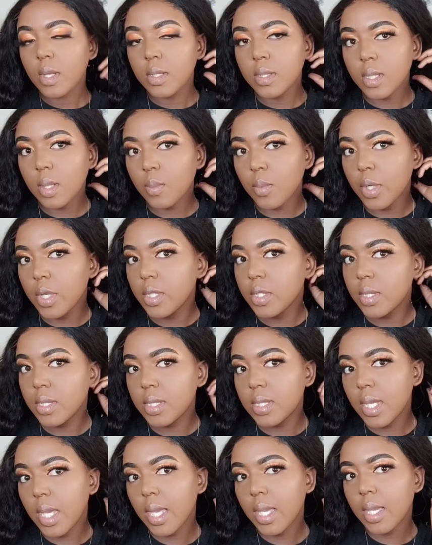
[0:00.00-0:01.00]
So I'm going to
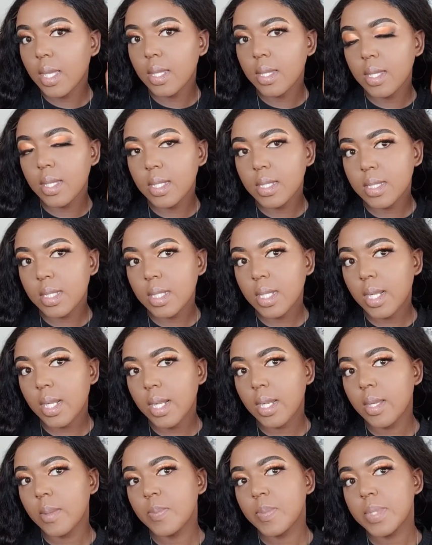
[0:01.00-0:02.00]
take these
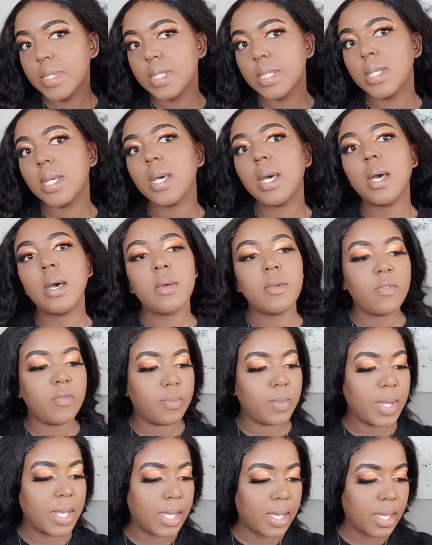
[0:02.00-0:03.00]
clips out of
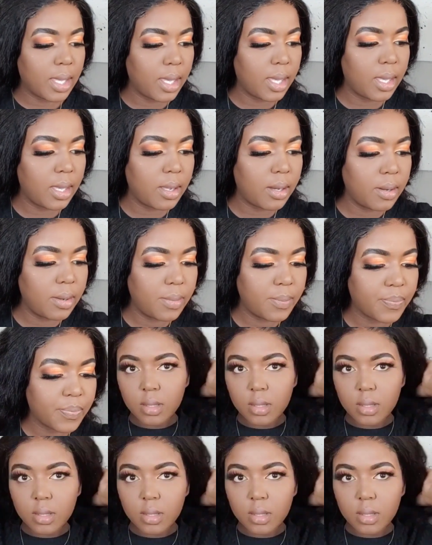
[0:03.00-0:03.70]
my hair,